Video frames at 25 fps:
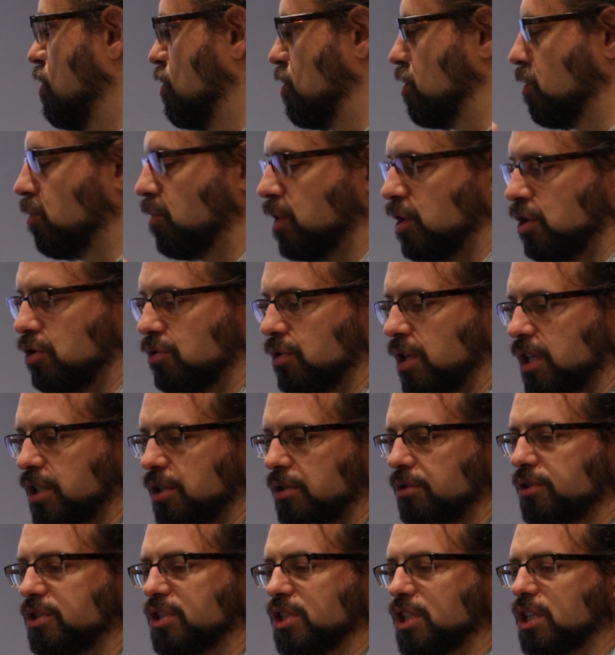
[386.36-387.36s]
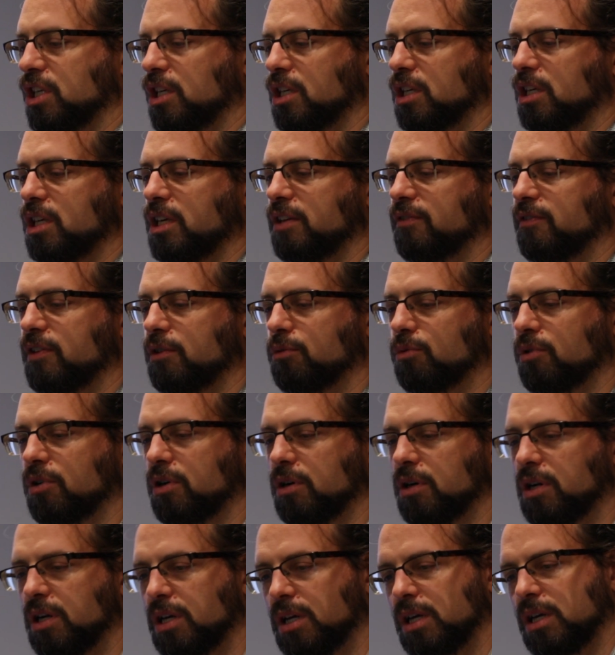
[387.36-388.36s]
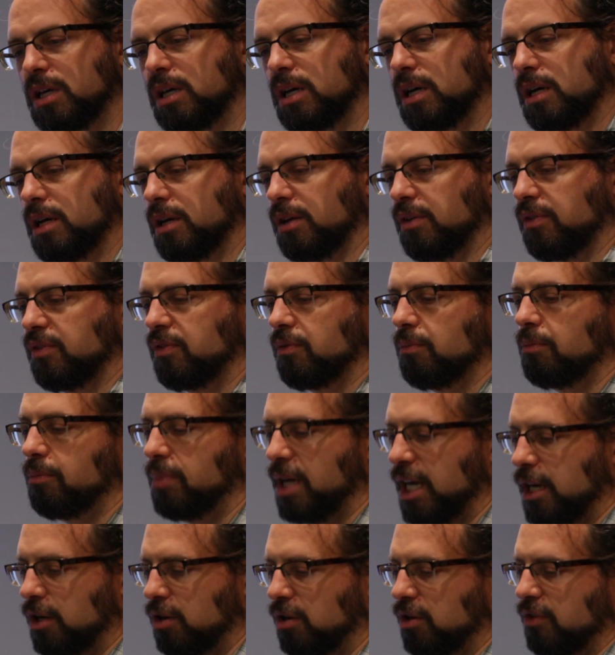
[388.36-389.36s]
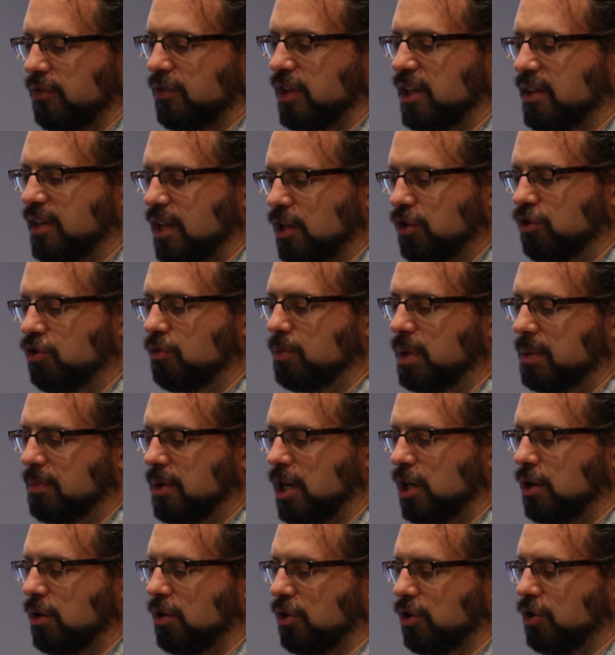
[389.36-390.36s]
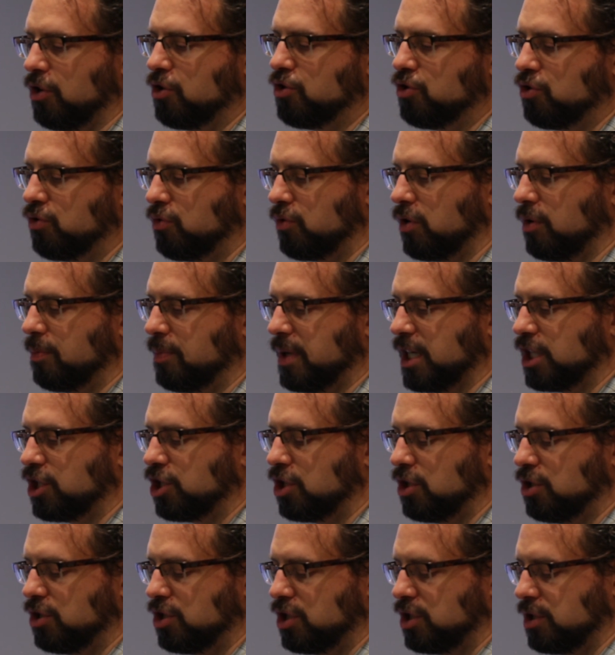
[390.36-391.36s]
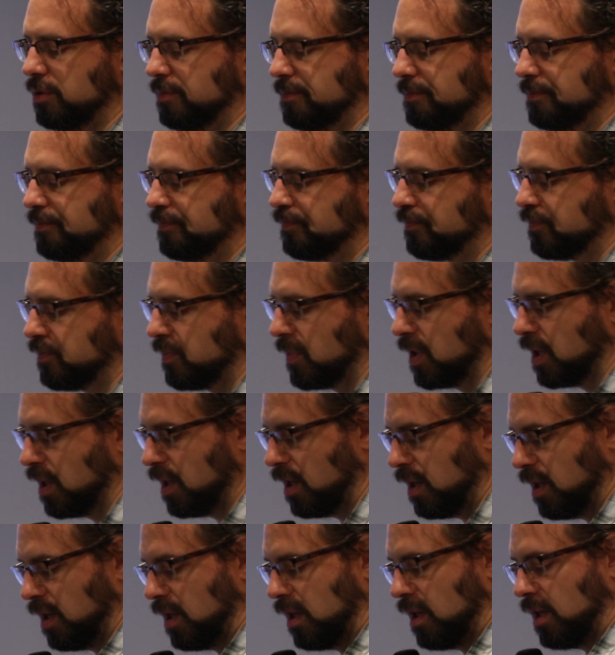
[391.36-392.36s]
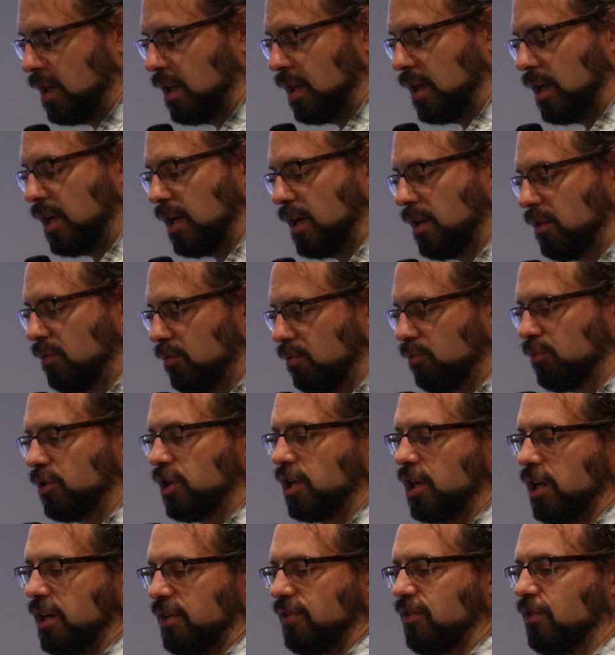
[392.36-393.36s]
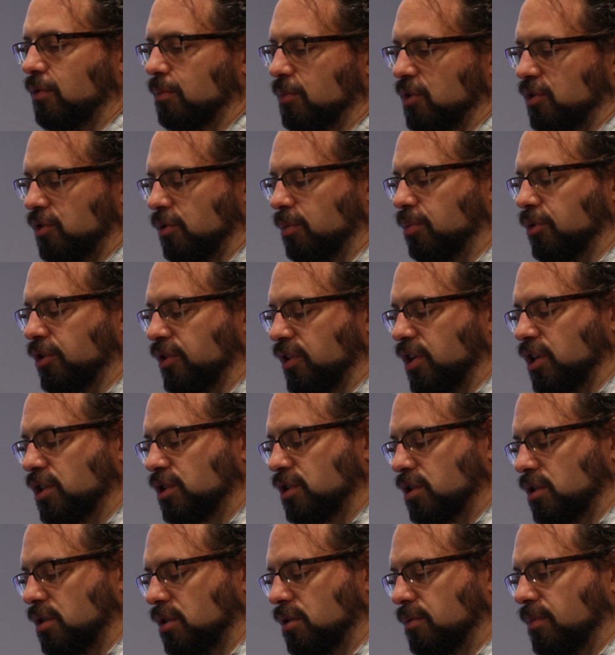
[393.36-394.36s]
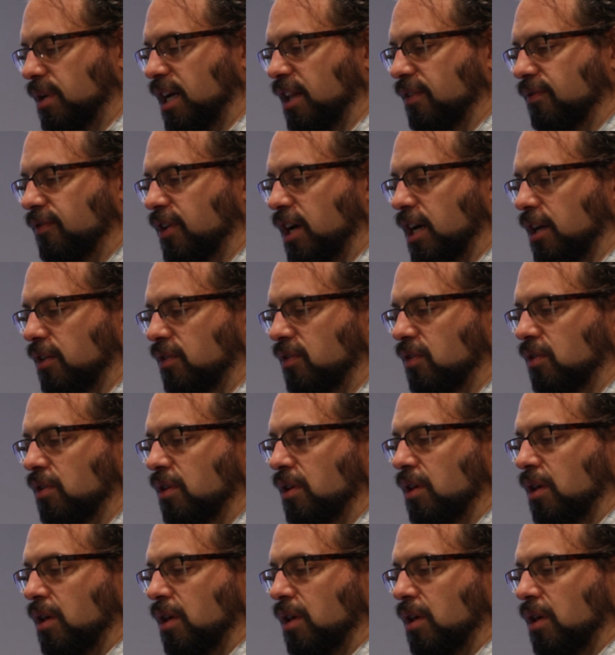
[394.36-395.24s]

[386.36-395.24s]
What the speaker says: So we tried to see if they were better. They tend to be better on the newer pictures. And we had some interpretation about that.